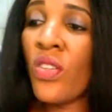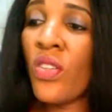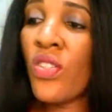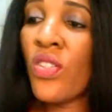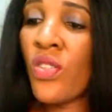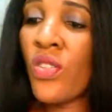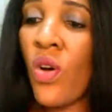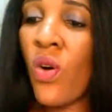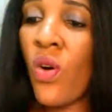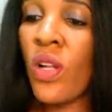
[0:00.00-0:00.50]

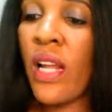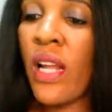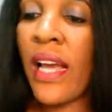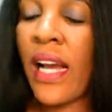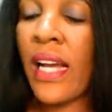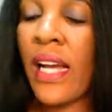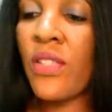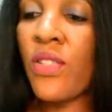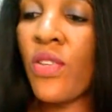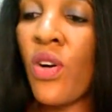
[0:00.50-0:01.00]
So, like
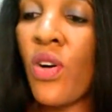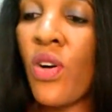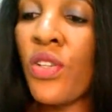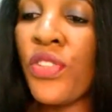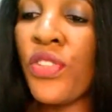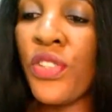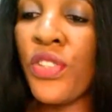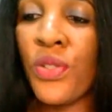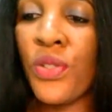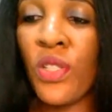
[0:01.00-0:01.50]
I told
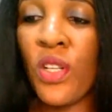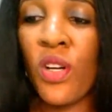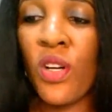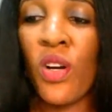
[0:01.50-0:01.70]
you, your